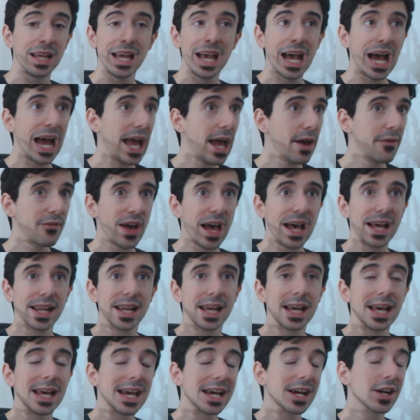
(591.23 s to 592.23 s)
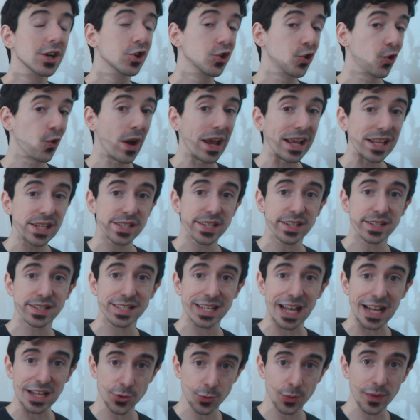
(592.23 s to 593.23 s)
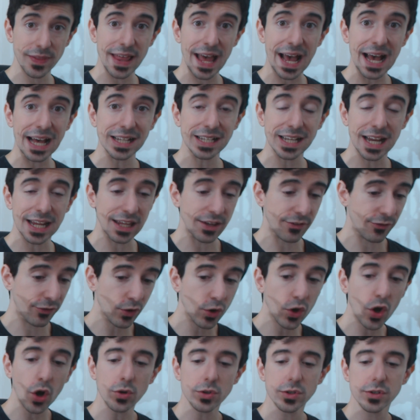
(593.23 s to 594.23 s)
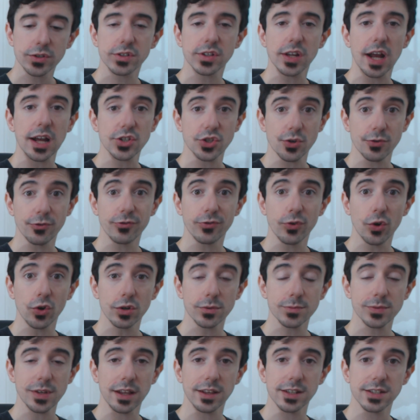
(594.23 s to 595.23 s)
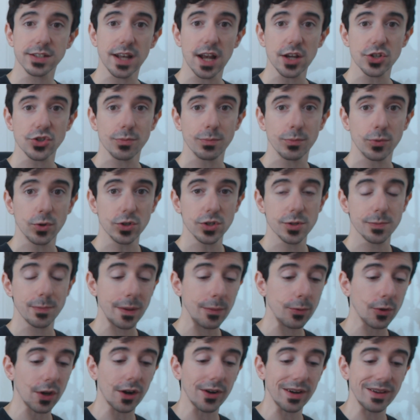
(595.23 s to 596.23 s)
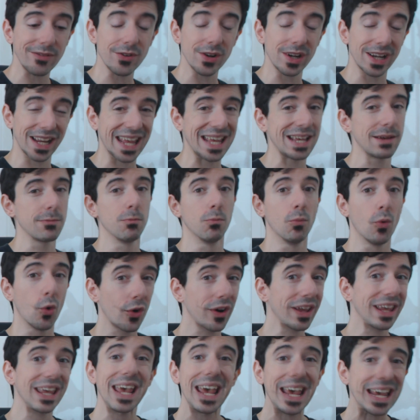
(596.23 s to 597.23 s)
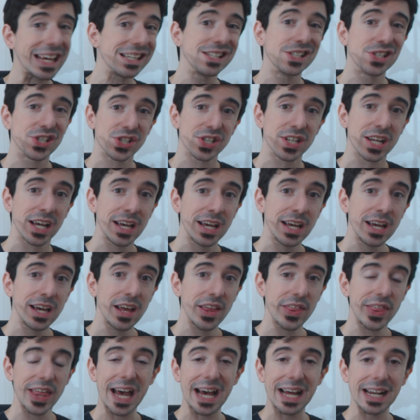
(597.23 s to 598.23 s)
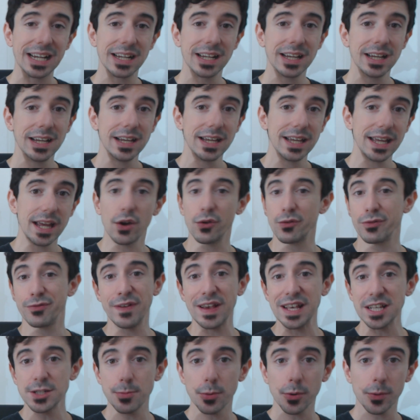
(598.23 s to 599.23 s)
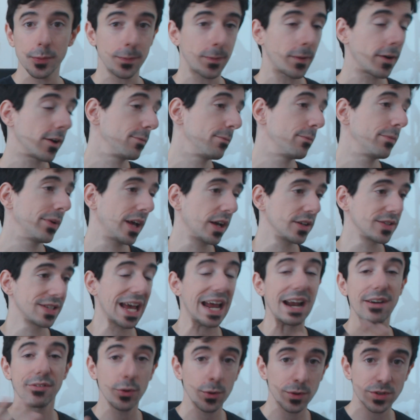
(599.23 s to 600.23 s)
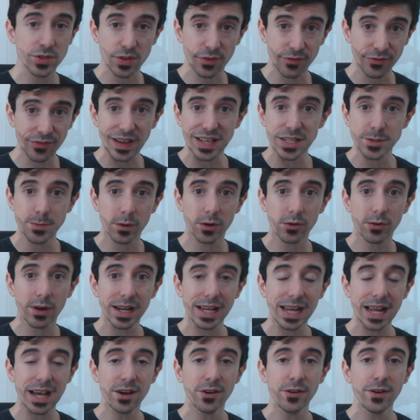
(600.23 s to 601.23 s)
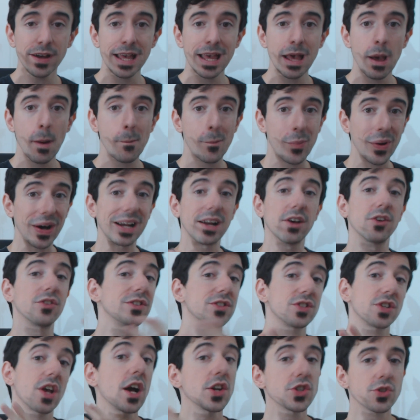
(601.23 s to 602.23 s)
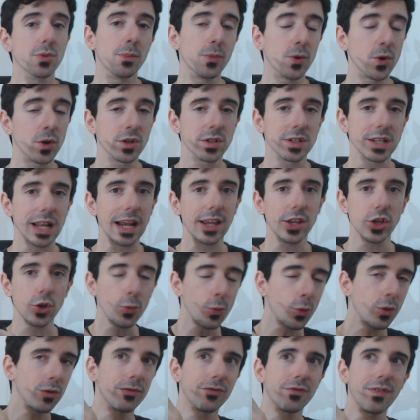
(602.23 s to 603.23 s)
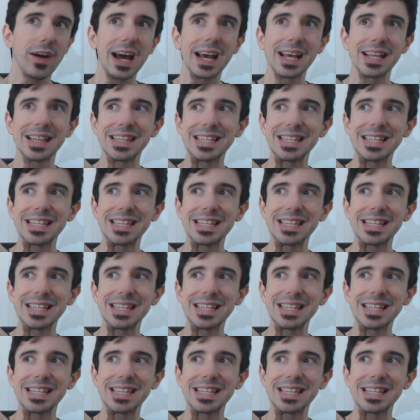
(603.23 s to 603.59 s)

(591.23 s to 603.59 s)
had great success with that. Like if you go to discussion forums and discussion boards, people are even more engaged than on Facebook, because everyone's on Facebook right now. But on discussion boards, like you will find